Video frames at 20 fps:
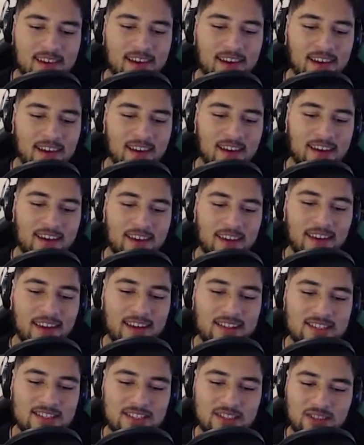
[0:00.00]
and
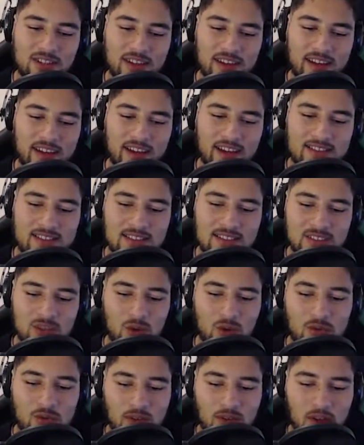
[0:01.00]
each track has its
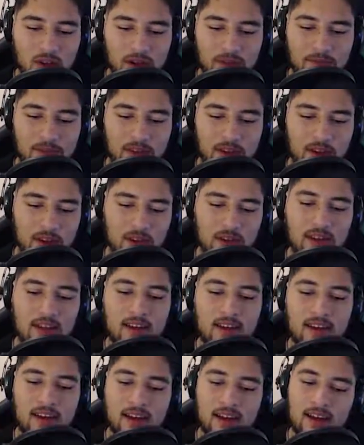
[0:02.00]
own look and feel.
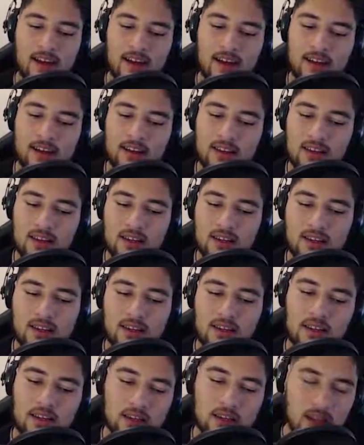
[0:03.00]
And
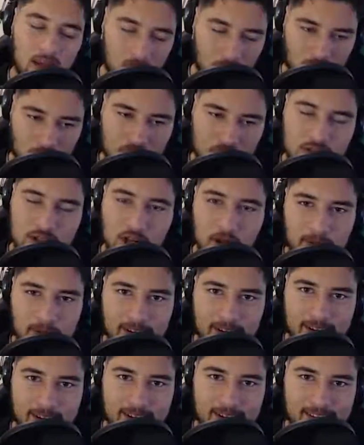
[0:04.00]
the only
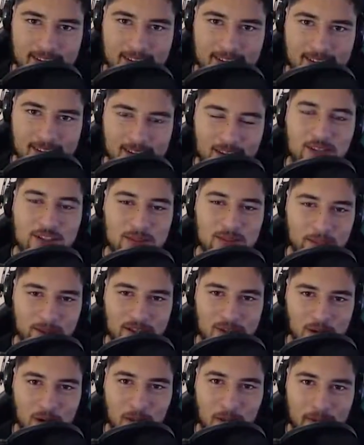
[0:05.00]
drawback, there's a
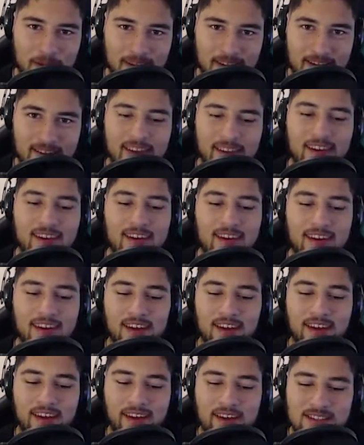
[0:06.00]
big drawback,
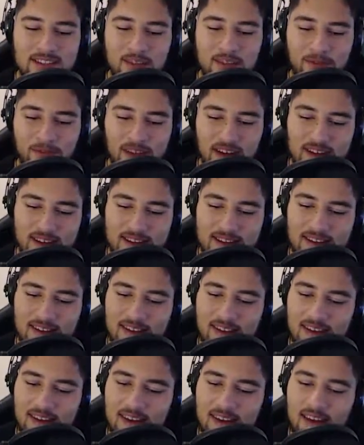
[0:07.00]
is the fact
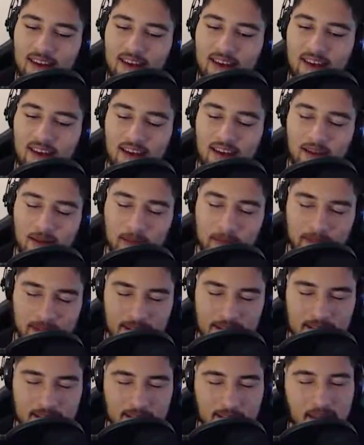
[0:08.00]

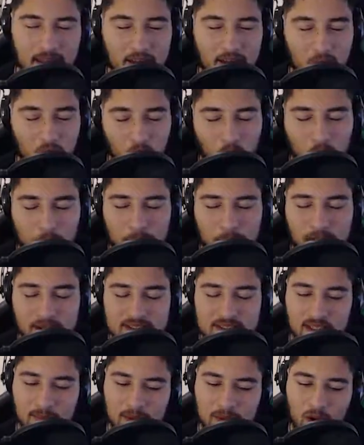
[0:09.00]
they did a
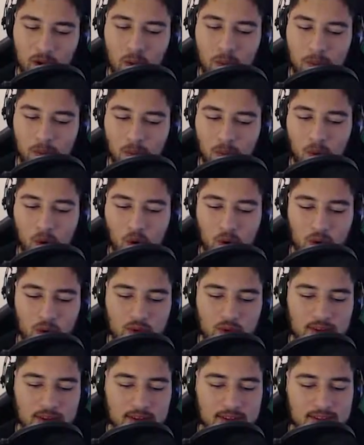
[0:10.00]
semi-open world